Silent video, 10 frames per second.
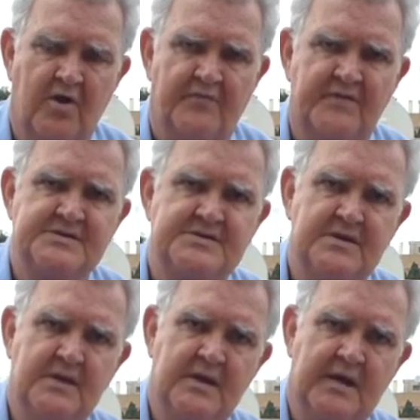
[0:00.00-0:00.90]
office,
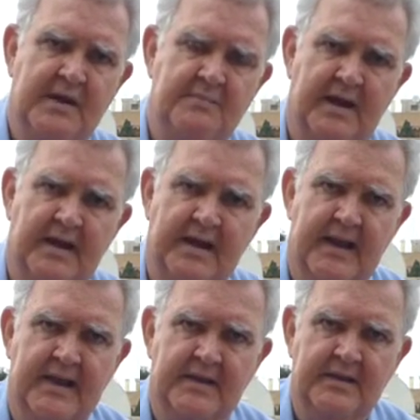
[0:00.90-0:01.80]
and back
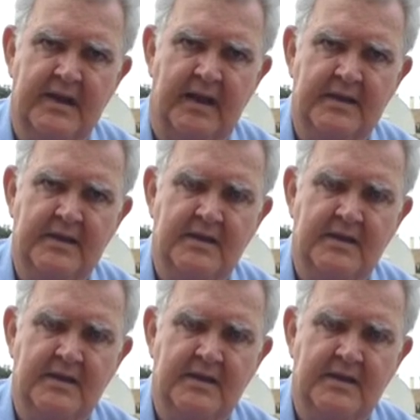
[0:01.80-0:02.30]
again to that.